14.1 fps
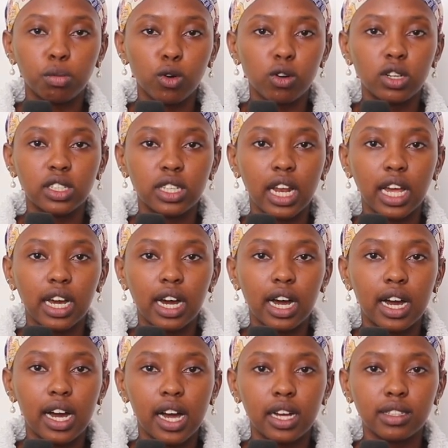Pogo is like
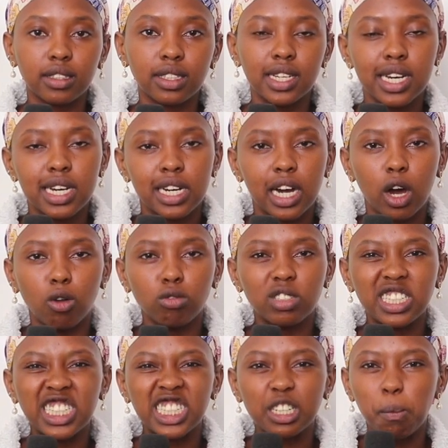I won't
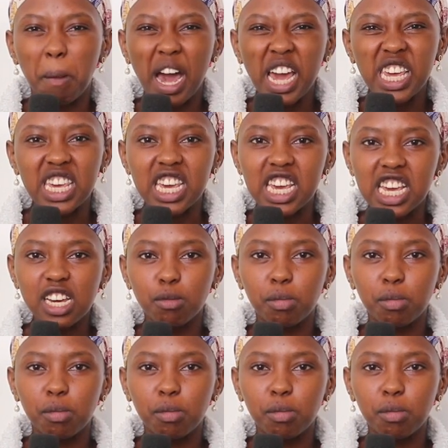say it's a monkey,